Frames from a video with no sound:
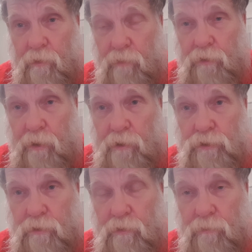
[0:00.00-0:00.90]
in the
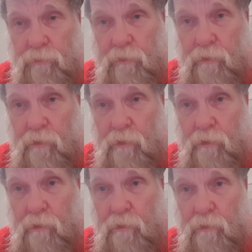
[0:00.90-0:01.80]
nation,
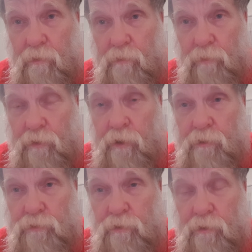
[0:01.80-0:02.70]
but yet
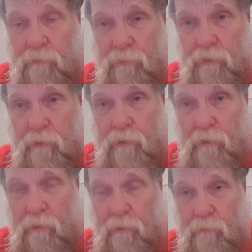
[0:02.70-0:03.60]
He's going to
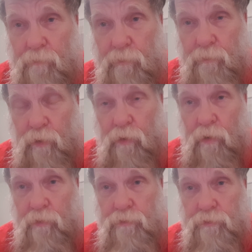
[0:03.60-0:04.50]
pour
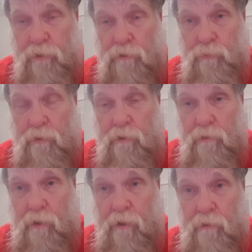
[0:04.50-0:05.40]
out His judgment
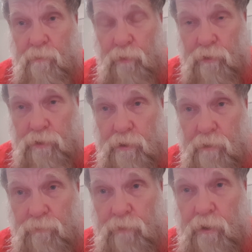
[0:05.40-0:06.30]
in mercy
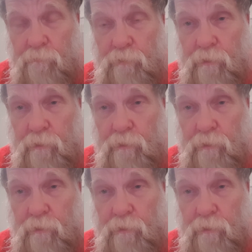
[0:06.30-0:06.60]
to get